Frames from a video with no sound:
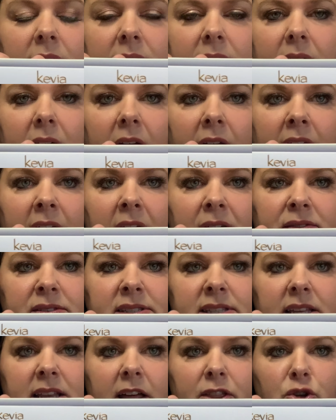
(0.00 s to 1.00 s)
I have
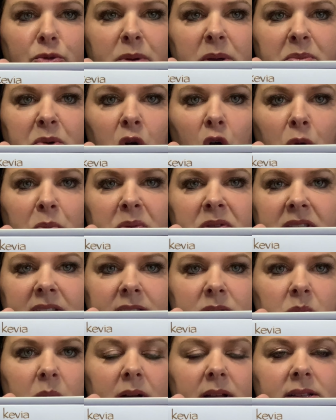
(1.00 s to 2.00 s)
seen other people open these
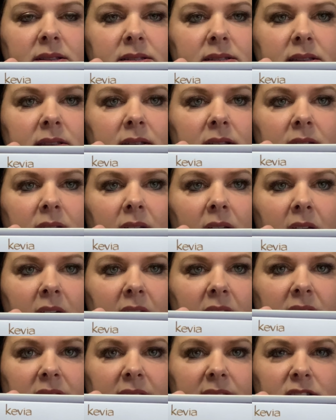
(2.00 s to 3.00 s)
ones.
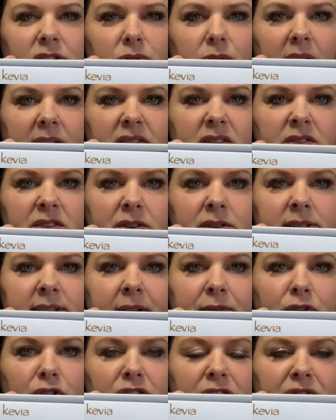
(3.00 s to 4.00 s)
And I do like that there's
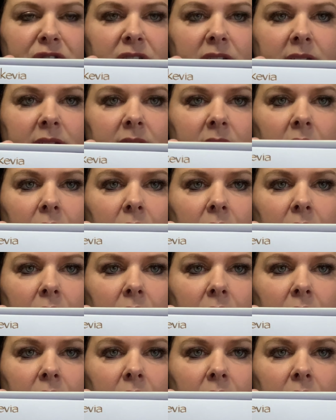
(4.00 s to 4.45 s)
several different